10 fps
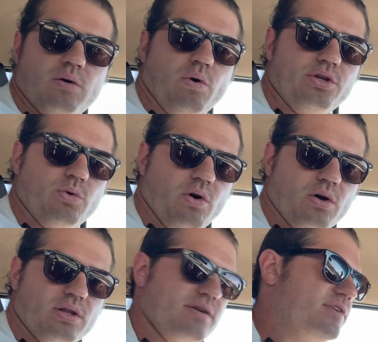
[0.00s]
When you
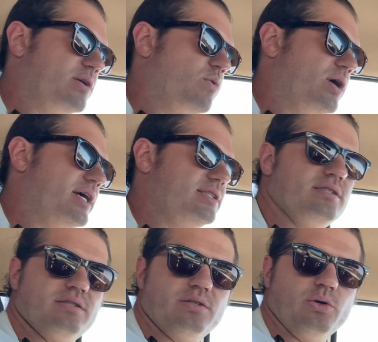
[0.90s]
are lifting
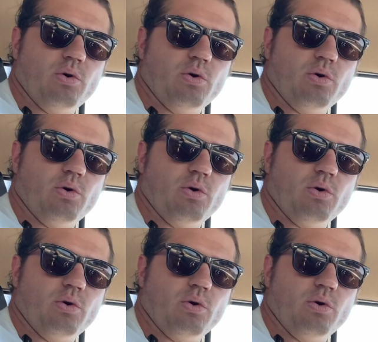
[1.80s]
weights, you